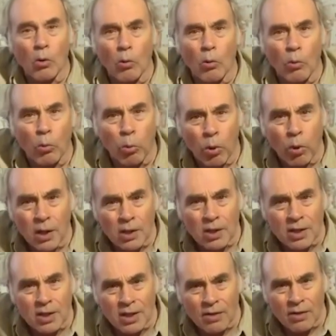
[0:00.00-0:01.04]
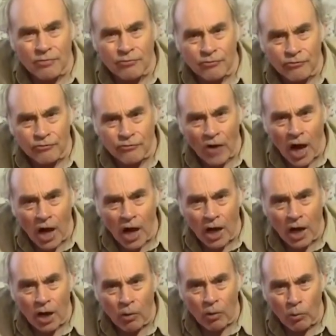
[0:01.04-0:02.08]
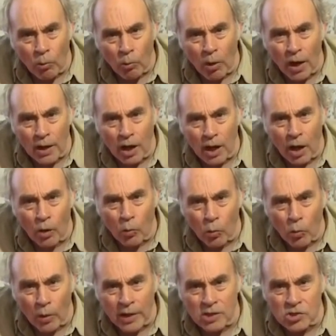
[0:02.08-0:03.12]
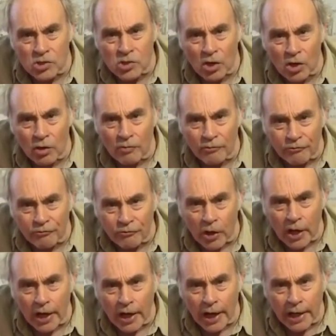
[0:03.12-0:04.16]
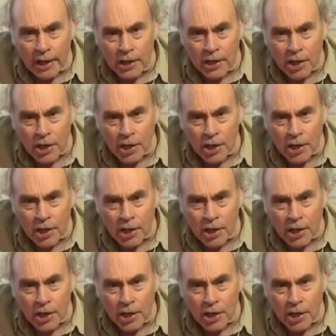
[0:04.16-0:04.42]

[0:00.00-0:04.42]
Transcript: What the fuck? What a waste of fucking